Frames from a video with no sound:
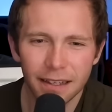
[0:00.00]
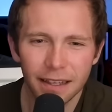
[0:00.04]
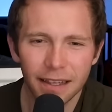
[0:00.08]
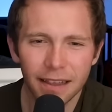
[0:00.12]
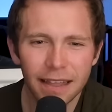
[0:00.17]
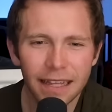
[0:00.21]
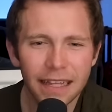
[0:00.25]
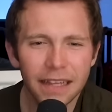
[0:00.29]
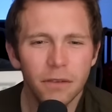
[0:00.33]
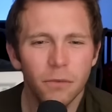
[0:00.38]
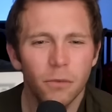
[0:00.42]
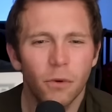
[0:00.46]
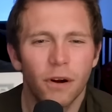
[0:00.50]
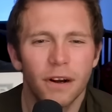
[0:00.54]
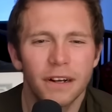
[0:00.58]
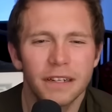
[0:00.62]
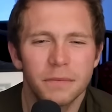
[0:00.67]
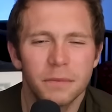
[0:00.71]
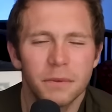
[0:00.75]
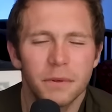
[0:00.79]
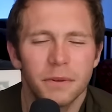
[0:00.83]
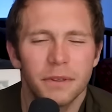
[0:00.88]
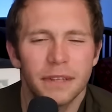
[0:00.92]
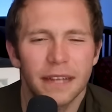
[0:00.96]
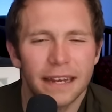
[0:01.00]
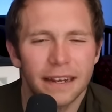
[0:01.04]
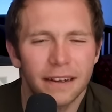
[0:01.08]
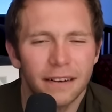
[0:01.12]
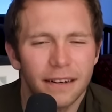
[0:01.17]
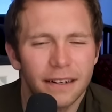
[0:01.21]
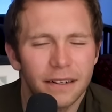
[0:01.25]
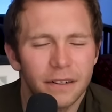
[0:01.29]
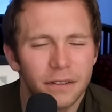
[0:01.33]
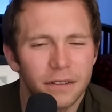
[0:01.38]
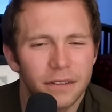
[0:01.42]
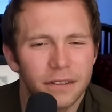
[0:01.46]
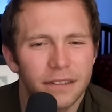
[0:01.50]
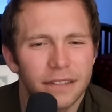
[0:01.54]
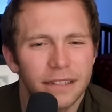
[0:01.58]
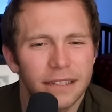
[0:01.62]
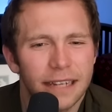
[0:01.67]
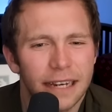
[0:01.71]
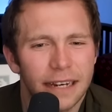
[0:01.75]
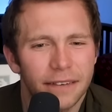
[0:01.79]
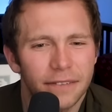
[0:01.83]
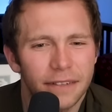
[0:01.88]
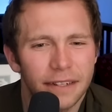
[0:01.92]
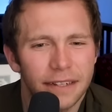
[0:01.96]
The thing that worries me with AI, honestly,
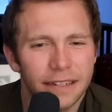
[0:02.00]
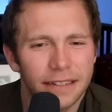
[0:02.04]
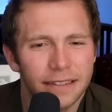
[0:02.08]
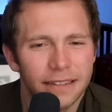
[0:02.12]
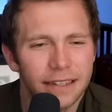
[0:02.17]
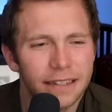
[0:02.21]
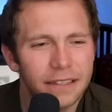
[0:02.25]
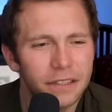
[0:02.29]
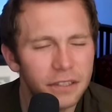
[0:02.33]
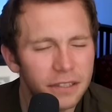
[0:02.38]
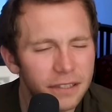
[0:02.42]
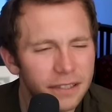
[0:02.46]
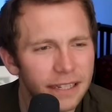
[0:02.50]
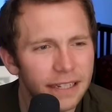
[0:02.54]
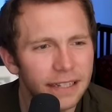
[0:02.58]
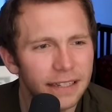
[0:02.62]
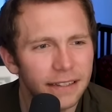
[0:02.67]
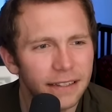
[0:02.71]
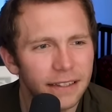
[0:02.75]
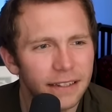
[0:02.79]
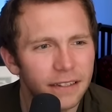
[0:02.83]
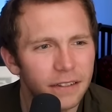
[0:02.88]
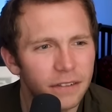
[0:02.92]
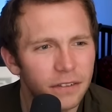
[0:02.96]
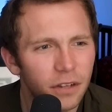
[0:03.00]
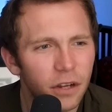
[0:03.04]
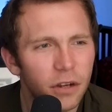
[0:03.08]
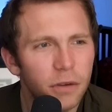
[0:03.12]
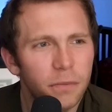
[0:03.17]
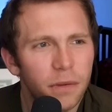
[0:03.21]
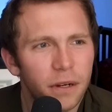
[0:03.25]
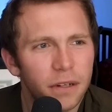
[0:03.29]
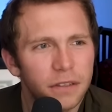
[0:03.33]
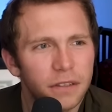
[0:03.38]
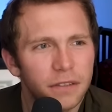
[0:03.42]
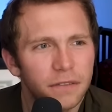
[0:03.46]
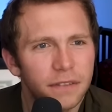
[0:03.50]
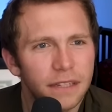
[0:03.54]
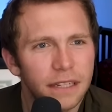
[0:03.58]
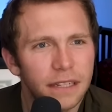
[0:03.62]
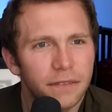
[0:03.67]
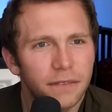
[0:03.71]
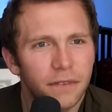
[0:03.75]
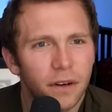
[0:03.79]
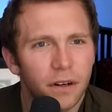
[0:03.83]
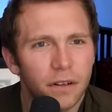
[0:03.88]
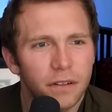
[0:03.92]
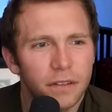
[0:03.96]
Kevin, is I just think that so much of the
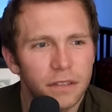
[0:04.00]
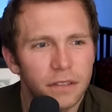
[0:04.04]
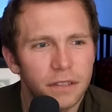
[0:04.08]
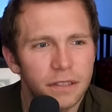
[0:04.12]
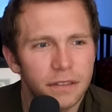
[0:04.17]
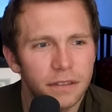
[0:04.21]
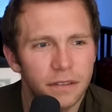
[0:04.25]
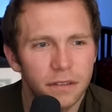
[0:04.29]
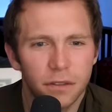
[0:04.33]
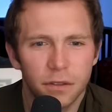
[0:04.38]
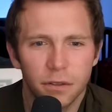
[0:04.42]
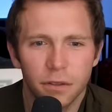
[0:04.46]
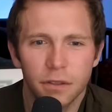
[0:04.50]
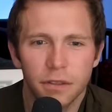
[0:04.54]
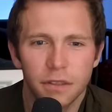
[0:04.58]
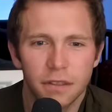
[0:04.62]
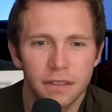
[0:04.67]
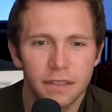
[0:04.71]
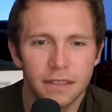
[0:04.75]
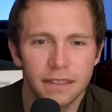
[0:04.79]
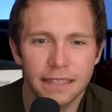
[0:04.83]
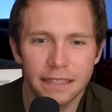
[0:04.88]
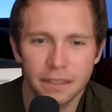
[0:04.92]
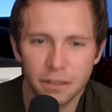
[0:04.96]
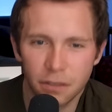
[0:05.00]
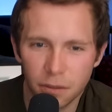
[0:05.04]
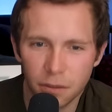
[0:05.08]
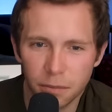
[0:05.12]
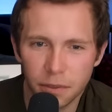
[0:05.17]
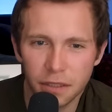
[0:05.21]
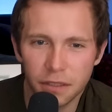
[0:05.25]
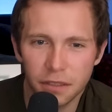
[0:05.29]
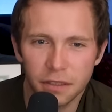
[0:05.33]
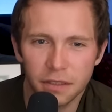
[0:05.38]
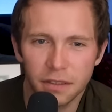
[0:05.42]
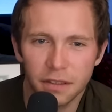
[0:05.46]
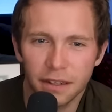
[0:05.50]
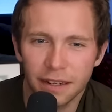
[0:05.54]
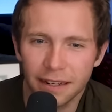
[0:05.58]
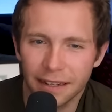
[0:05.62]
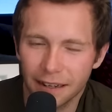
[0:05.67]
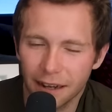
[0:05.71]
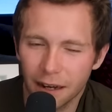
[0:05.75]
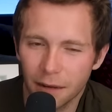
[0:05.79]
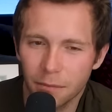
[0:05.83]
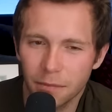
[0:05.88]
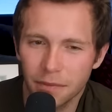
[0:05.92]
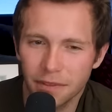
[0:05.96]
advantages accrue to the distribution that
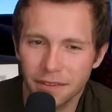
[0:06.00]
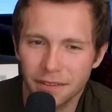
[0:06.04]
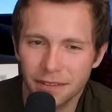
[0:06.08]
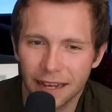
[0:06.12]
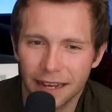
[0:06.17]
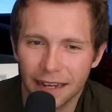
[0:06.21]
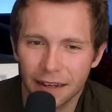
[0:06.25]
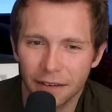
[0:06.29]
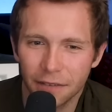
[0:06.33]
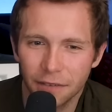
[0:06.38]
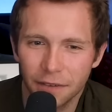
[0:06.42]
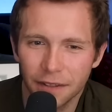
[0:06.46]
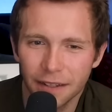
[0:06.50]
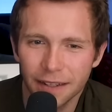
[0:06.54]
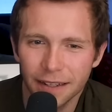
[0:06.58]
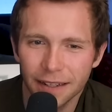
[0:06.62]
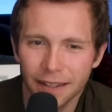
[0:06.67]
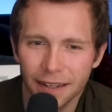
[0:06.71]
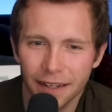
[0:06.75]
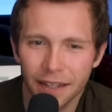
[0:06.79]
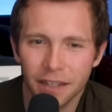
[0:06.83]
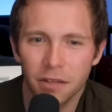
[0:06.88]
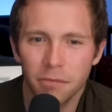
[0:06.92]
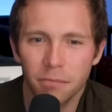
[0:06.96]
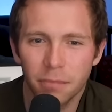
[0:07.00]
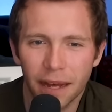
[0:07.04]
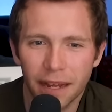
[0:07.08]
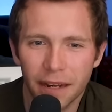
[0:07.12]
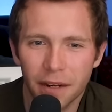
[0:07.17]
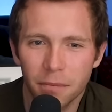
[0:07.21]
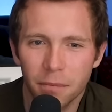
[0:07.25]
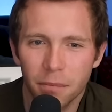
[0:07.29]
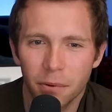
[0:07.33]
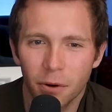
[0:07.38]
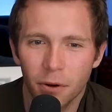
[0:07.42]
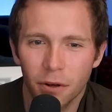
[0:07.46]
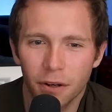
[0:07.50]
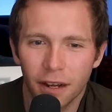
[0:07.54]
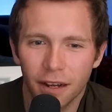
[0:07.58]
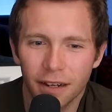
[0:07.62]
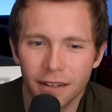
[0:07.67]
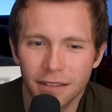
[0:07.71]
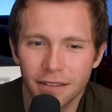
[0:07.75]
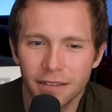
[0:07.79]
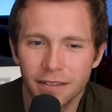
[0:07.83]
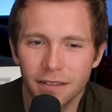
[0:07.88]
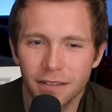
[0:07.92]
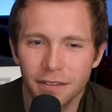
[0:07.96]
incumbents have, and a better
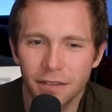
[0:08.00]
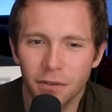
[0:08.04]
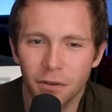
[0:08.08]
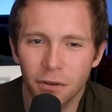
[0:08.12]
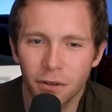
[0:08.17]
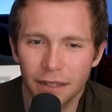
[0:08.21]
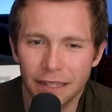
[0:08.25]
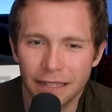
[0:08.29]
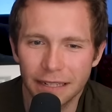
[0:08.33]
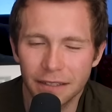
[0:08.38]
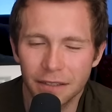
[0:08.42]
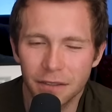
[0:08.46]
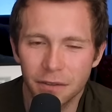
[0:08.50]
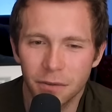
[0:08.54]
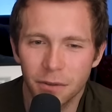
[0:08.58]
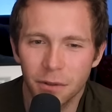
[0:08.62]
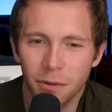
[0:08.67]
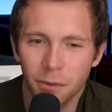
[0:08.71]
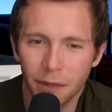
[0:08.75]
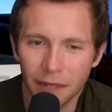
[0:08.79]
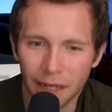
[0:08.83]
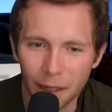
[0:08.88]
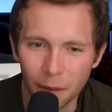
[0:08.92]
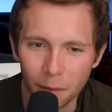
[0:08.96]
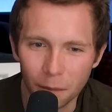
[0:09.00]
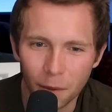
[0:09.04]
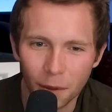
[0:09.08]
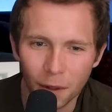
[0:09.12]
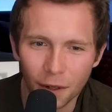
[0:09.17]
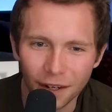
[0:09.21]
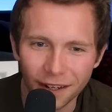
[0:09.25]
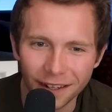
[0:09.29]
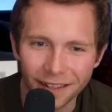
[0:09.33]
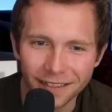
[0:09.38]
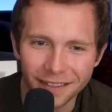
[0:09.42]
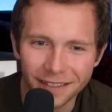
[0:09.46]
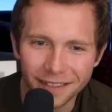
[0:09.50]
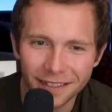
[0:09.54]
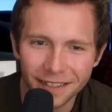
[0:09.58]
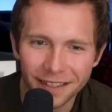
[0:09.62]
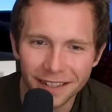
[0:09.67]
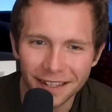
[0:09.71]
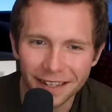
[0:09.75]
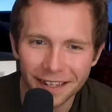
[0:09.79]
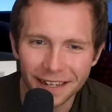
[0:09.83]
product does not lead to a winning product.